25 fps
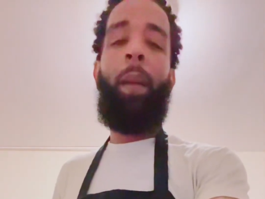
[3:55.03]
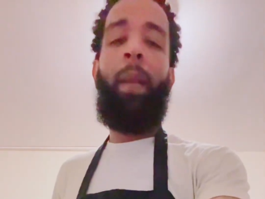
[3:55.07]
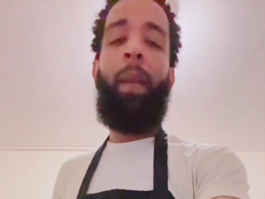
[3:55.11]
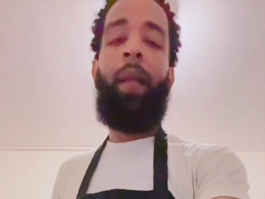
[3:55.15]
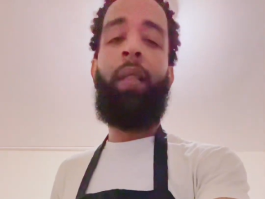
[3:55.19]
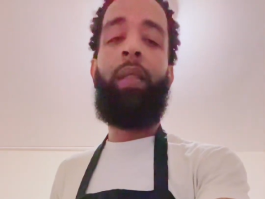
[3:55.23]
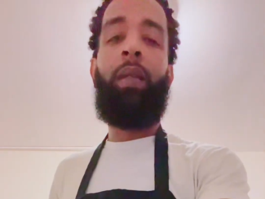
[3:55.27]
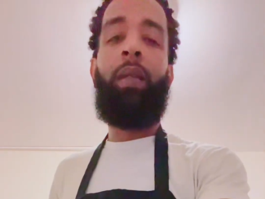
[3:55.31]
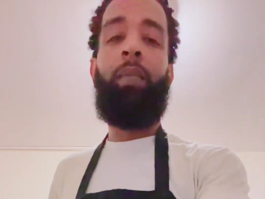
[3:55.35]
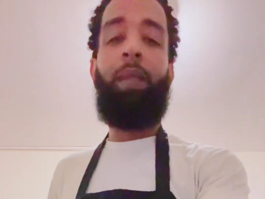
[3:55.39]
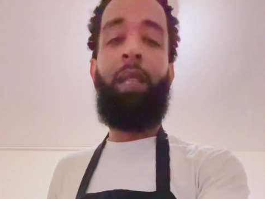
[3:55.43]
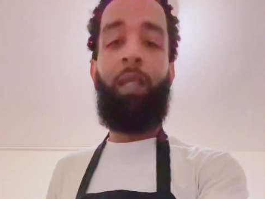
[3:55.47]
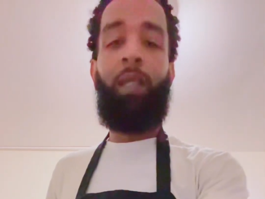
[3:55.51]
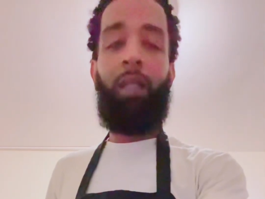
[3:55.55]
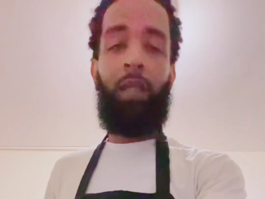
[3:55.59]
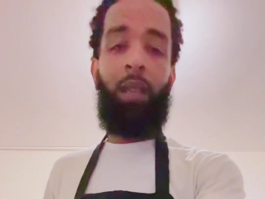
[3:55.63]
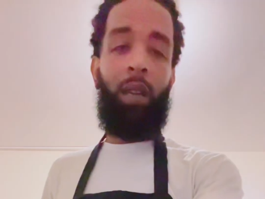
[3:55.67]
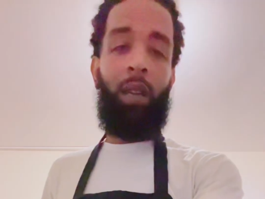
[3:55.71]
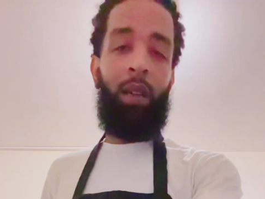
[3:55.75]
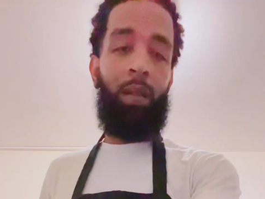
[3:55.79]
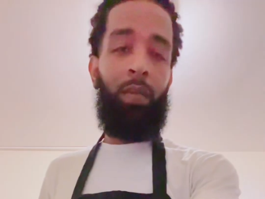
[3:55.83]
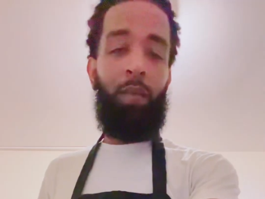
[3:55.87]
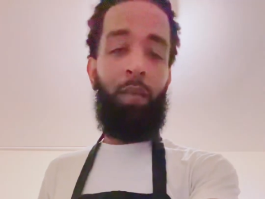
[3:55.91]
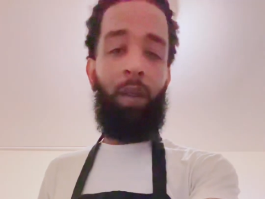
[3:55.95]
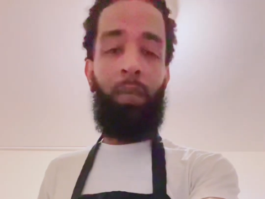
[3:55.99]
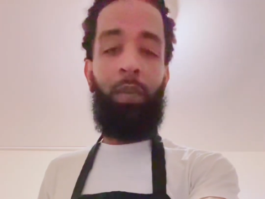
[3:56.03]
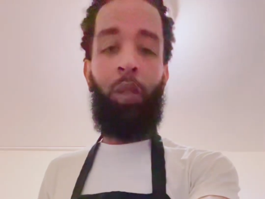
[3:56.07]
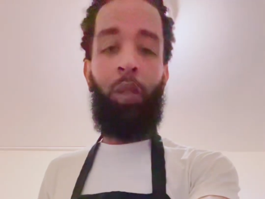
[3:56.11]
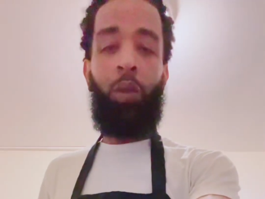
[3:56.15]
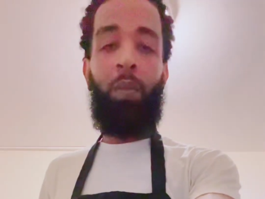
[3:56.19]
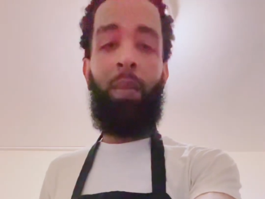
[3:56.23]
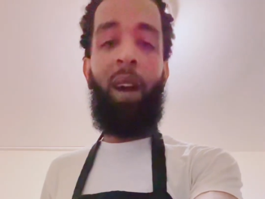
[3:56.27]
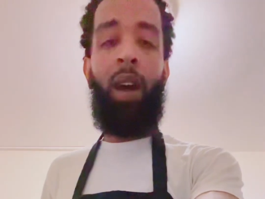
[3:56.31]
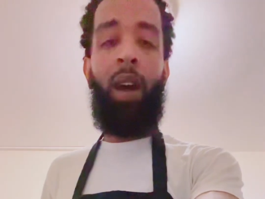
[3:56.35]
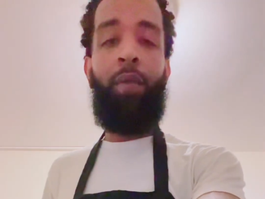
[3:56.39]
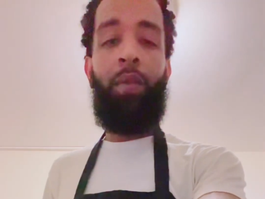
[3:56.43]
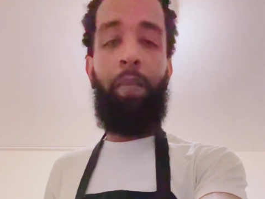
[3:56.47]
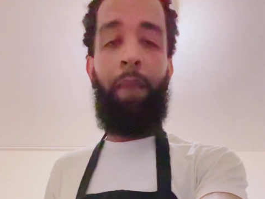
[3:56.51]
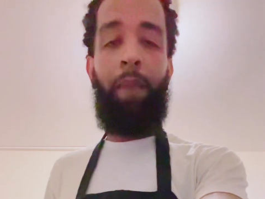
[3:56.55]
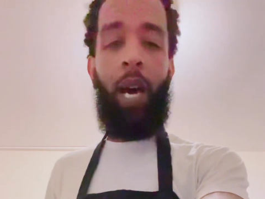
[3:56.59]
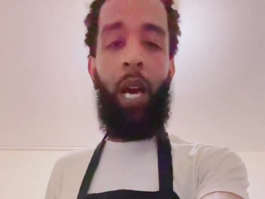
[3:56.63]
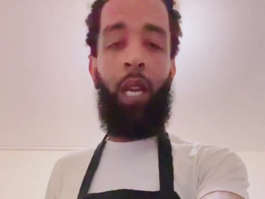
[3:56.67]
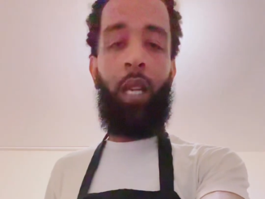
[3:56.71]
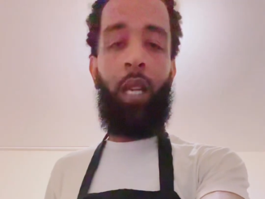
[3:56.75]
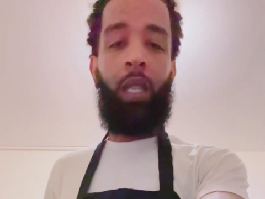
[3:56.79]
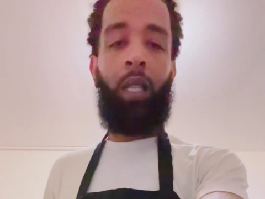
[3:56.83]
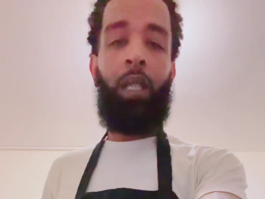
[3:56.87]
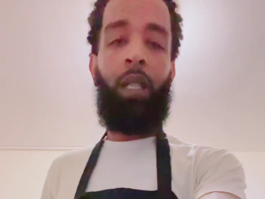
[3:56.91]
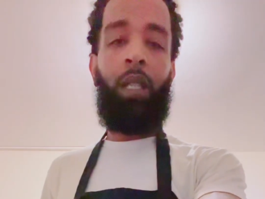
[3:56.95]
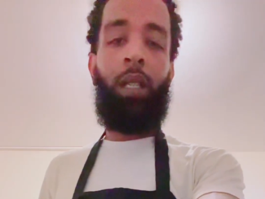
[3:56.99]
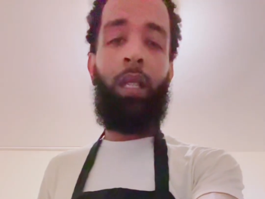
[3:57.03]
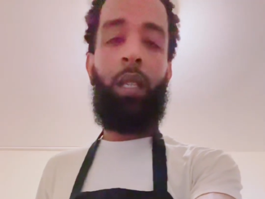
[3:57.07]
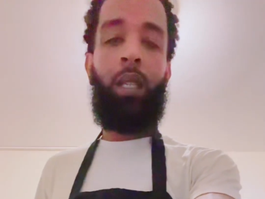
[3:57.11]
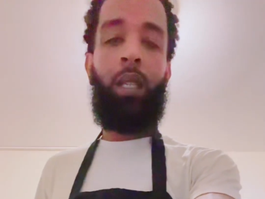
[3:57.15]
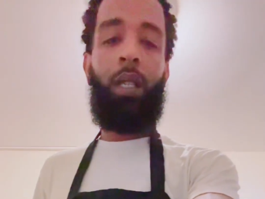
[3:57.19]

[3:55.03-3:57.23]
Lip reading: In the meantime, let me do my aromatics.